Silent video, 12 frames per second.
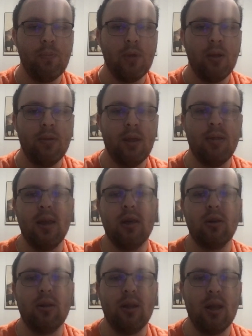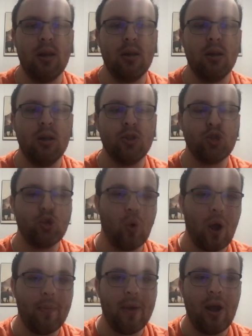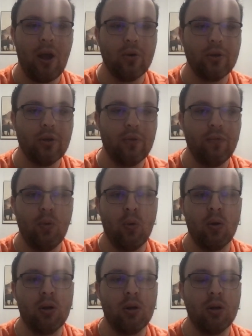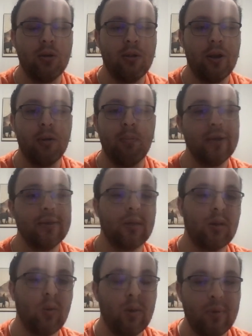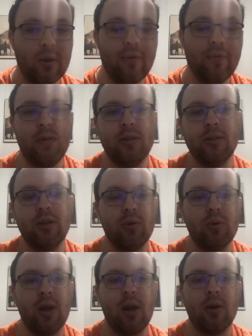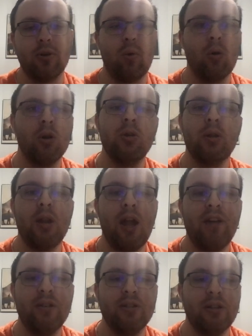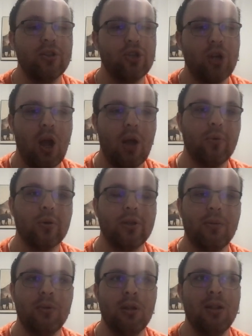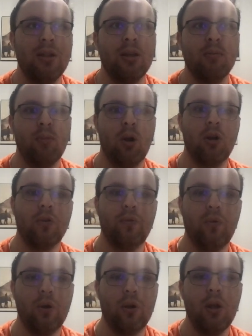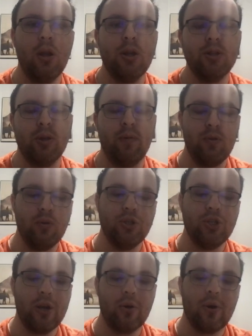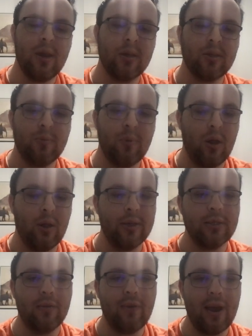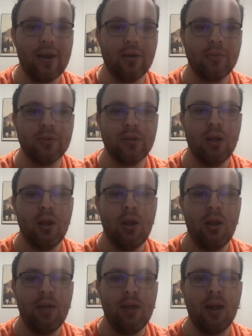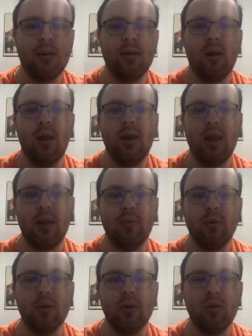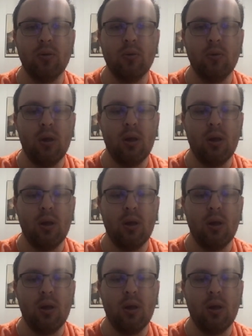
that they could then swap out for their basic equipment if it's a new character, or you can have this in a shop or something that they can barter for. So if you generate a small list of items that enable you,